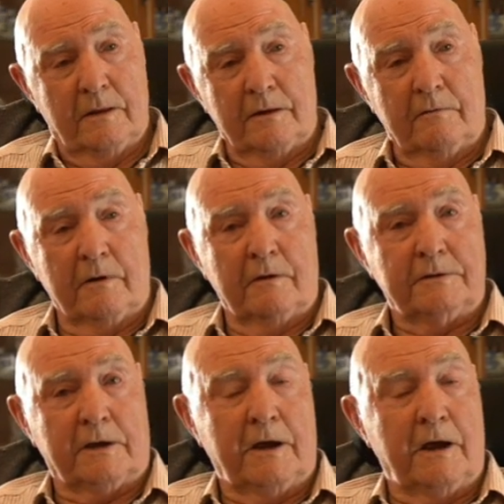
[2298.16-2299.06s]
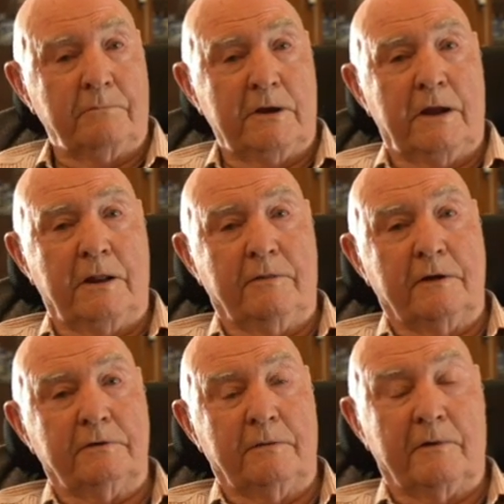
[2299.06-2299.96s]
And you realise there can't be
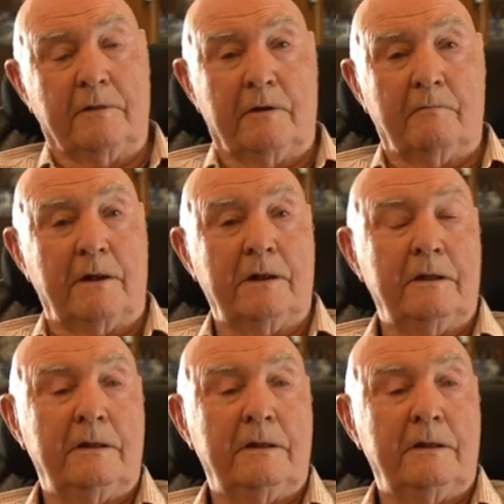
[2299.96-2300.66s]
anything simpler than one.